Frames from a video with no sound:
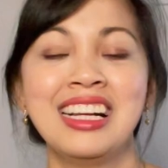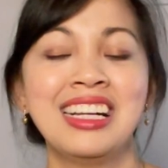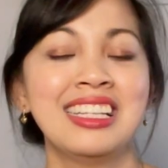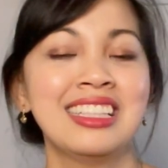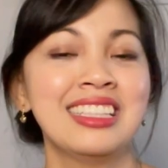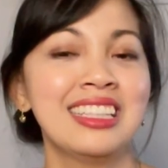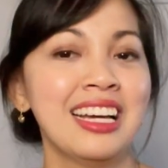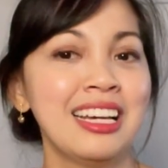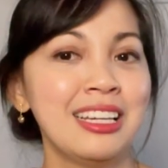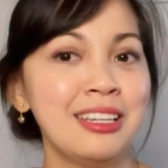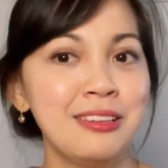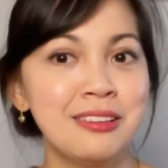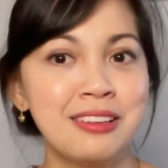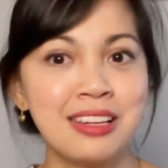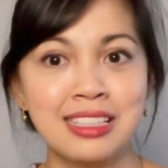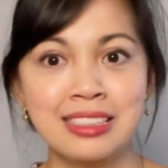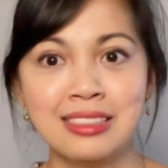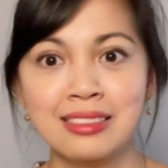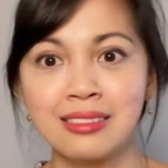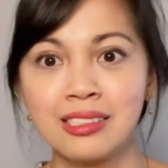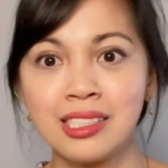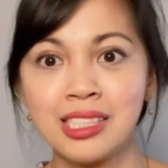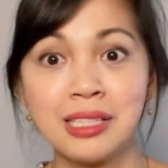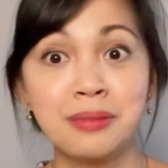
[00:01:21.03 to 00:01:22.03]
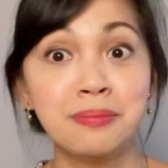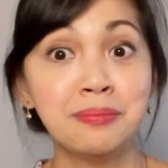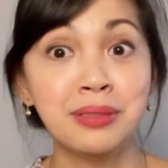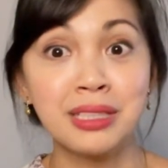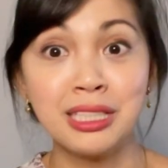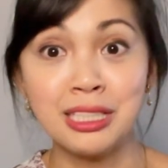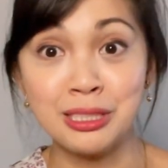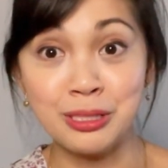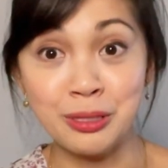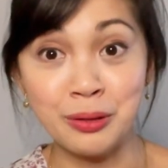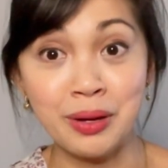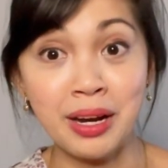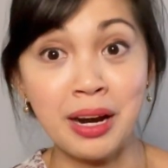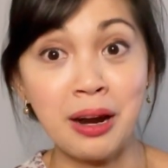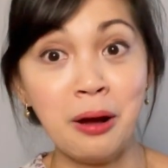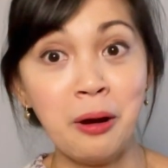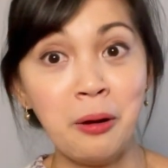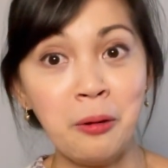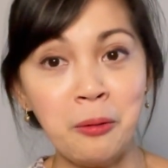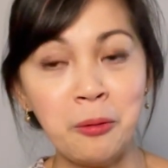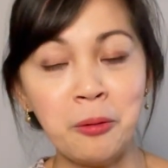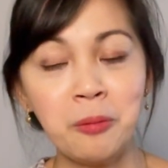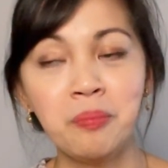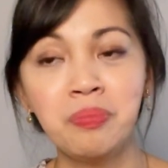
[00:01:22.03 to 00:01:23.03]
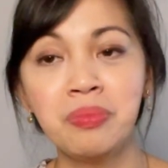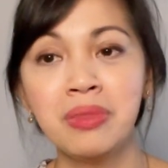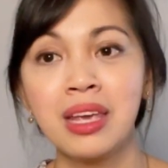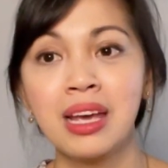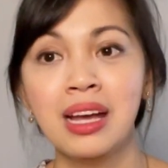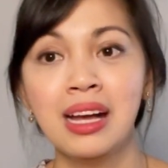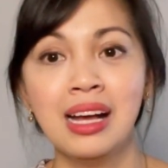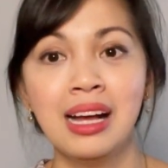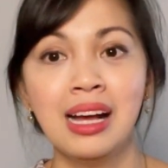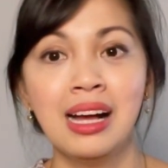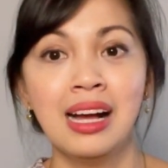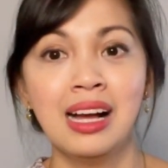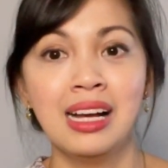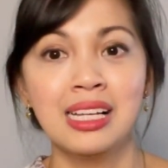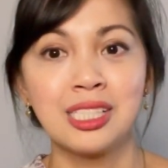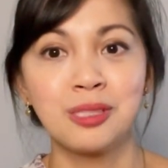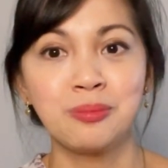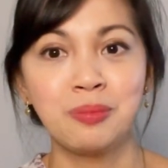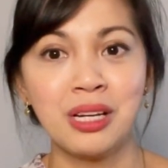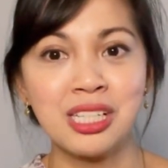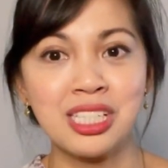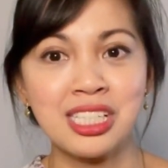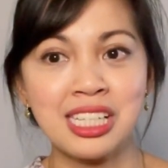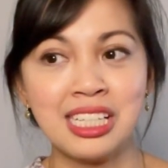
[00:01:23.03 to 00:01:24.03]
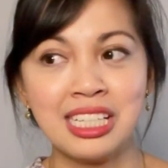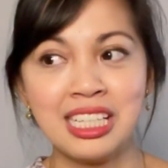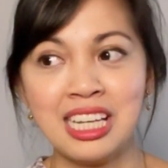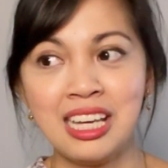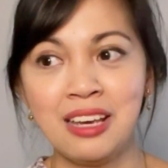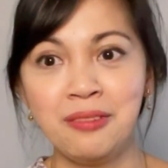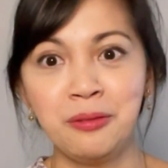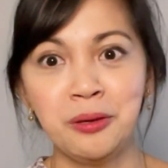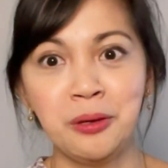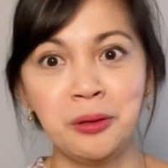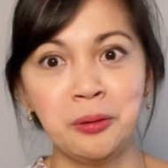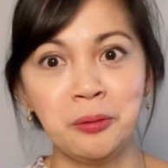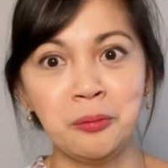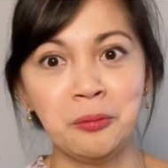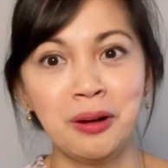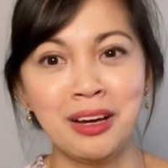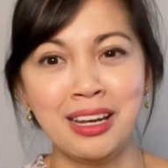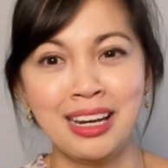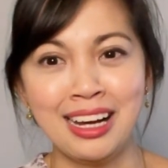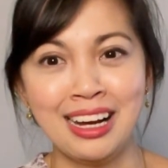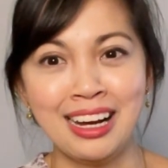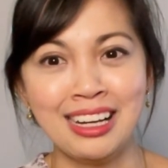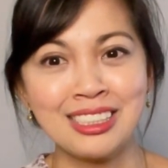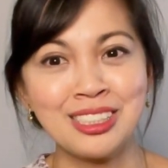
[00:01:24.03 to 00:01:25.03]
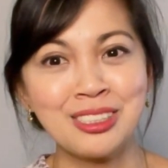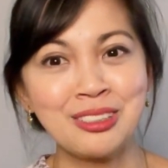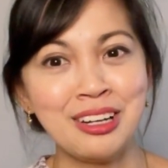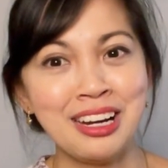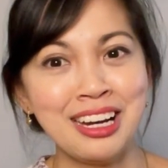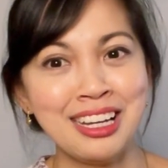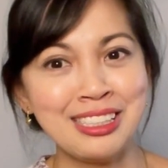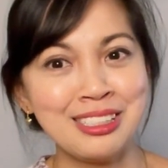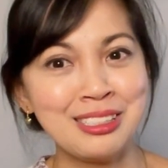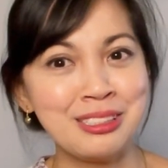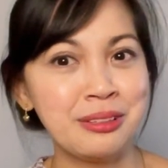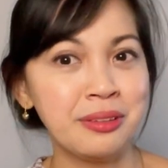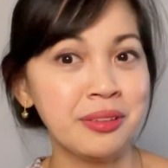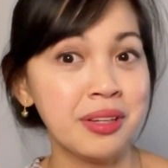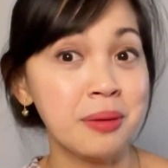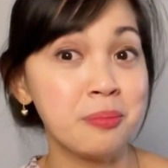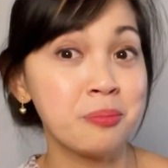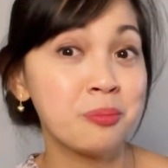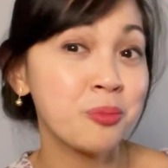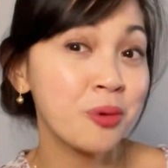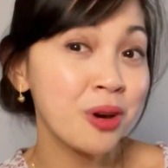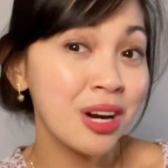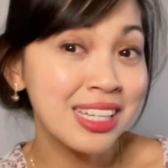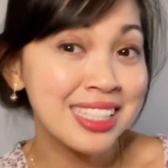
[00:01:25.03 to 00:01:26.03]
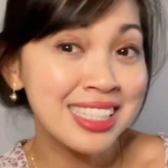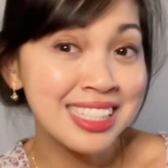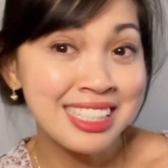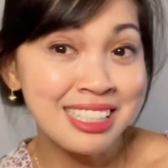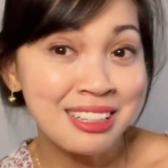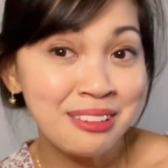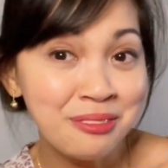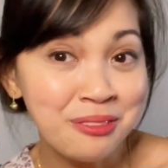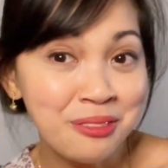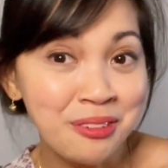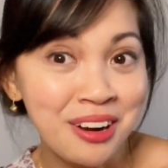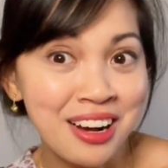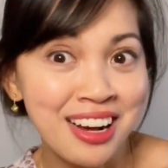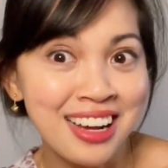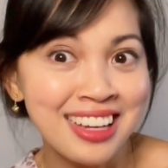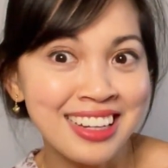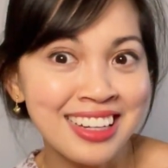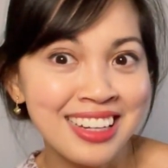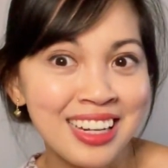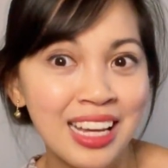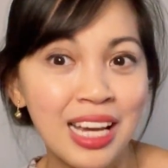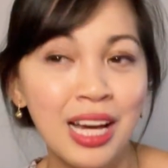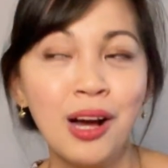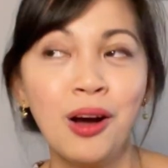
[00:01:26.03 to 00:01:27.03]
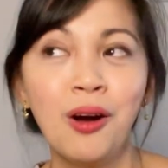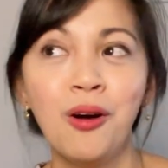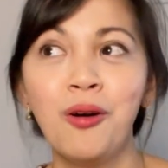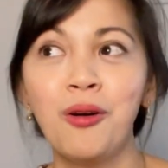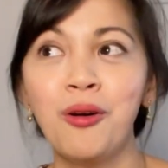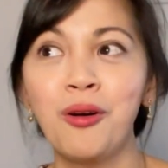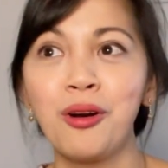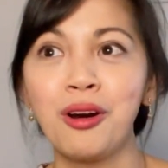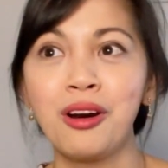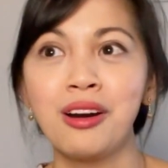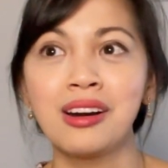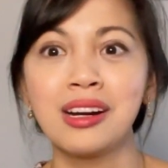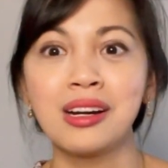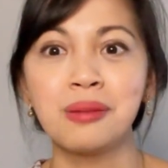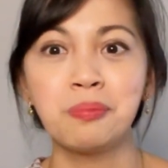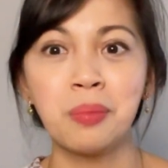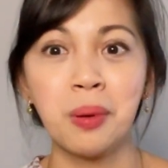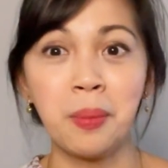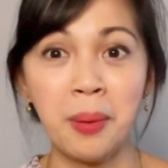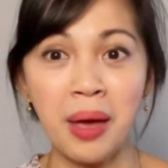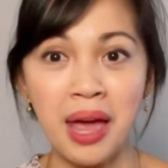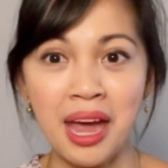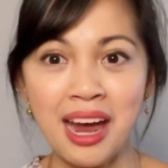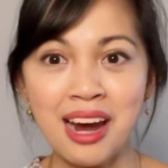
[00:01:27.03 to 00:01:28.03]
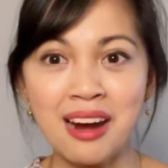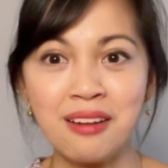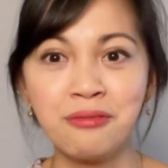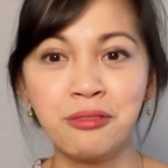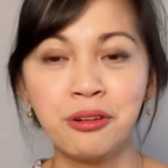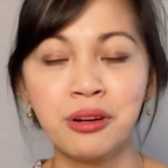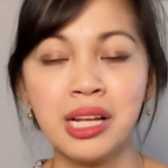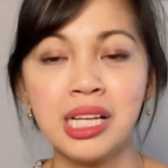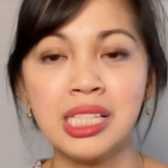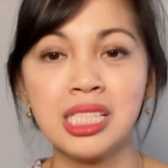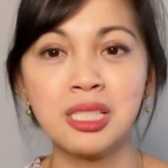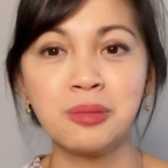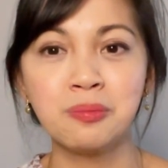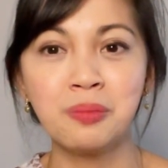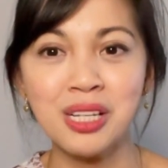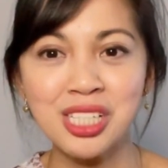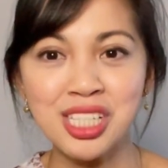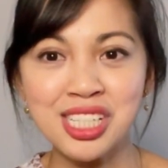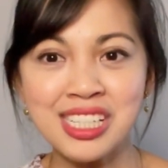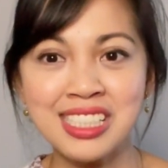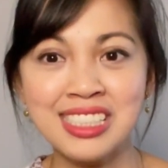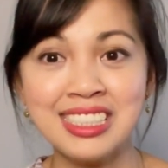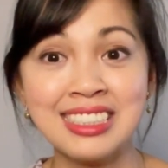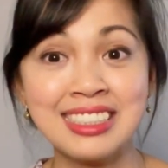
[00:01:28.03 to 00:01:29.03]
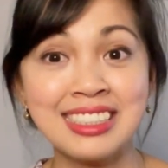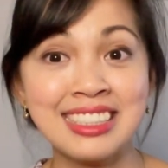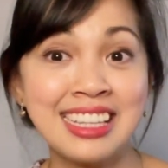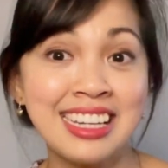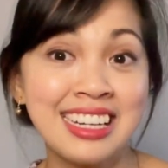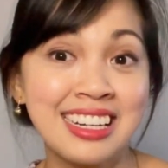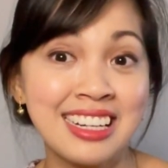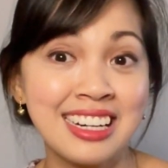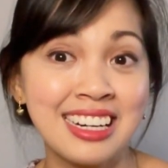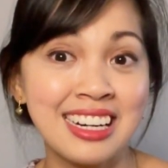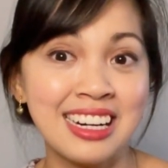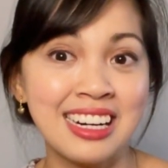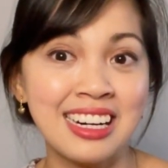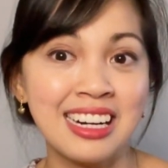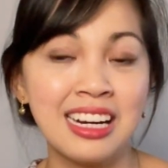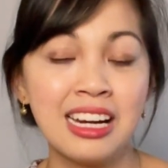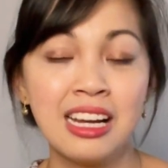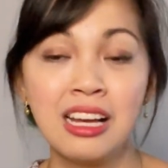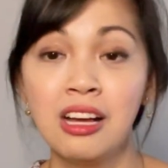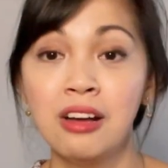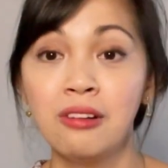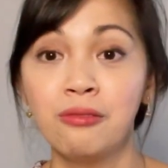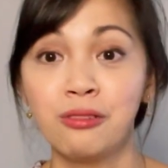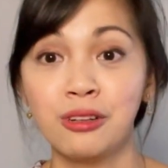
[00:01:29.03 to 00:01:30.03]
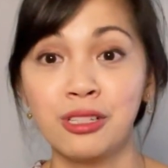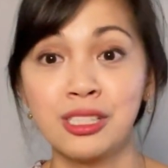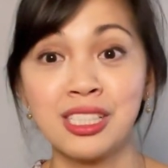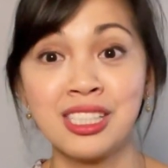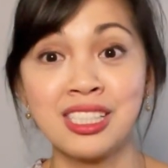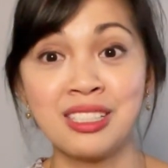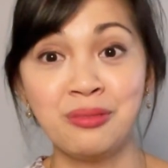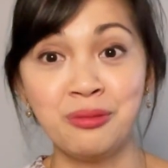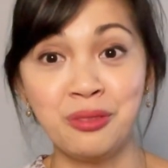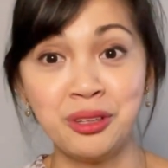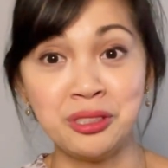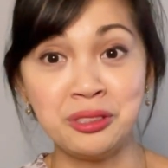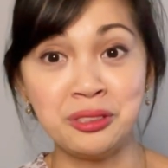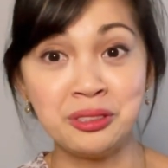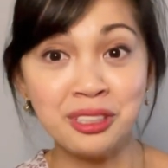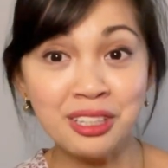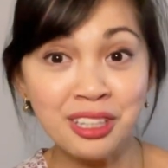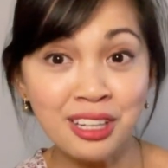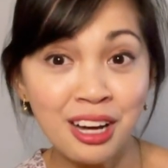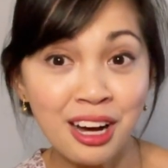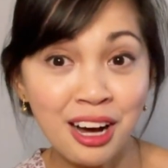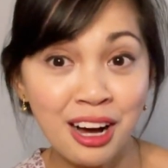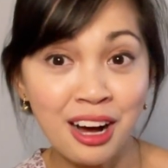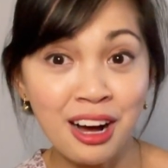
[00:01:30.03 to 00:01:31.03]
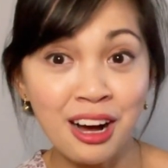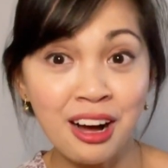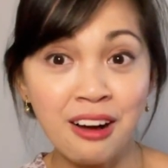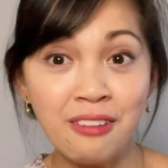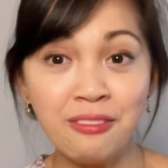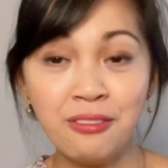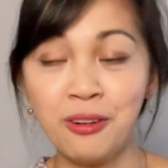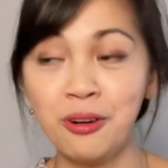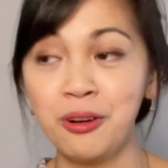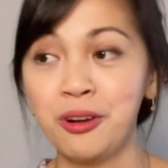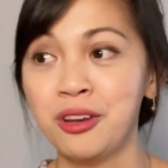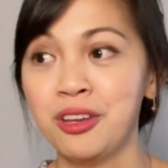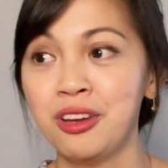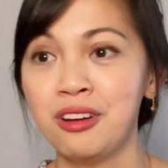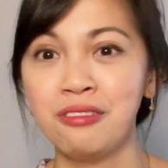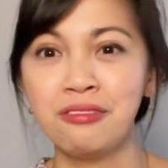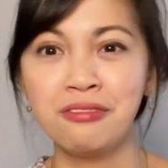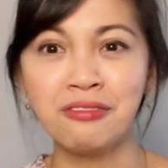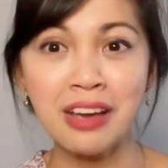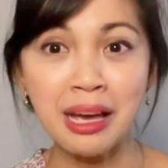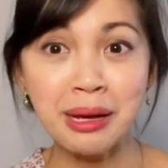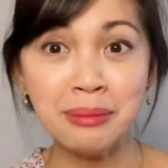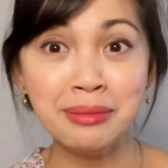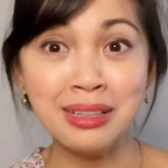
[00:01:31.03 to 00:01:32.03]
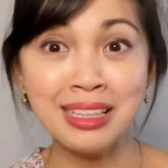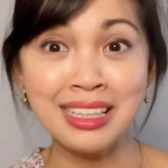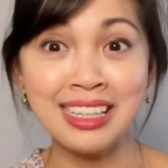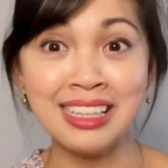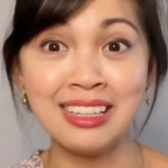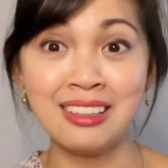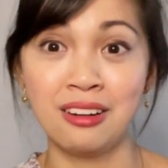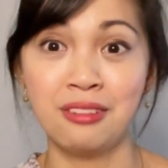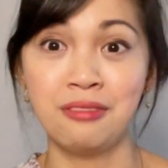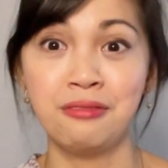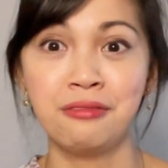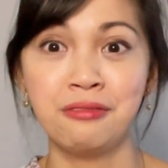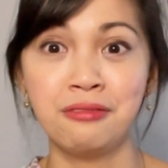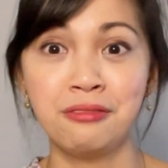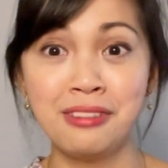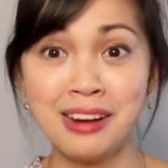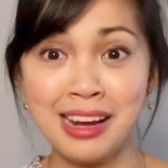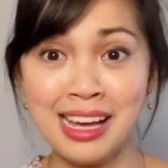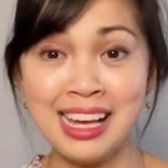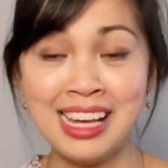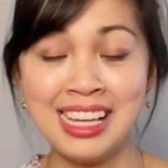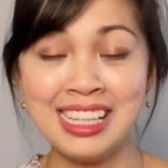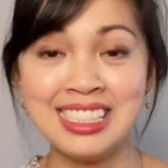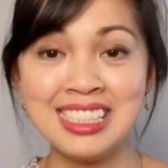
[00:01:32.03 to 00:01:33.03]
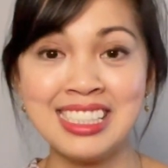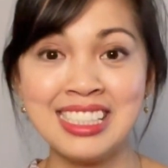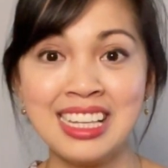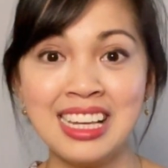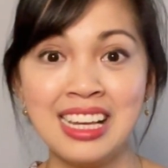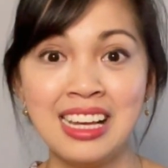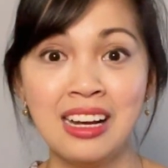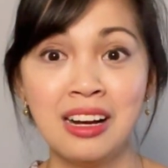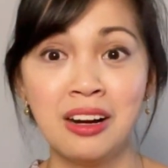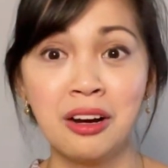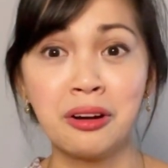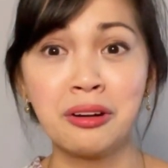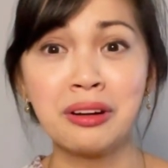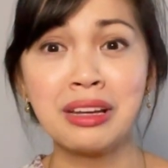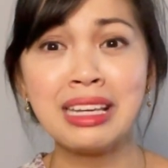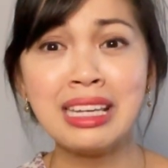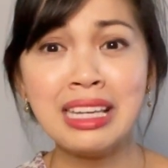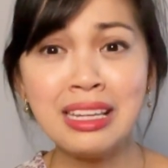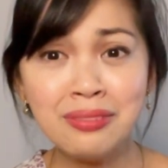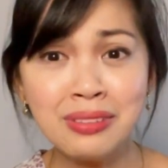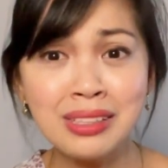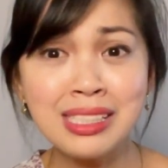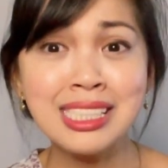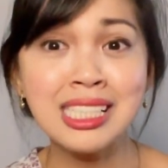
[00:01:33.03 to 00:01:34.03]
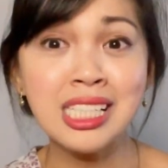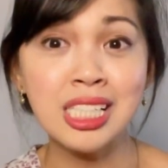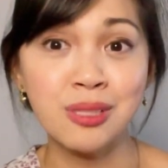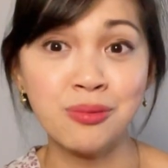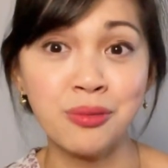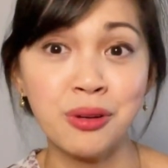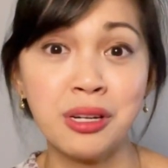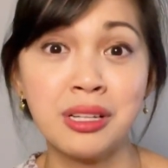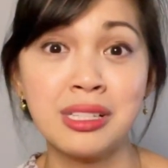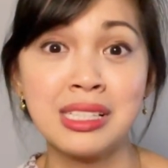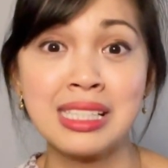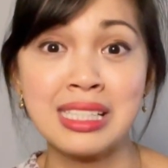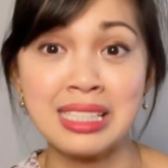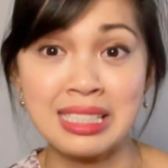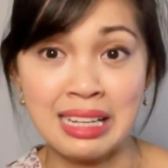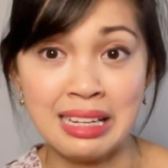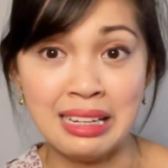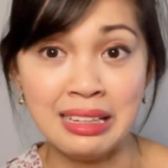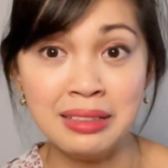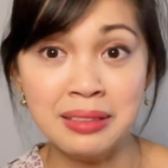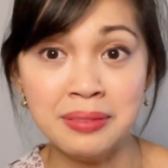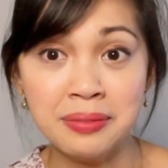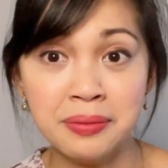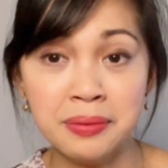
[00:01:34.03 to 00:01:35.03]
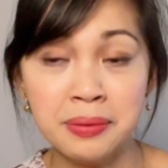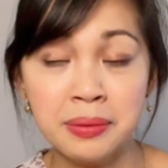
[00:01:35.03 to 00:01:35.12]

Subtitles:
that you can simply do at home, especially if you want to try to impress someone or prepare for that special dinner for someone you love or your family or friends, or even just for yourself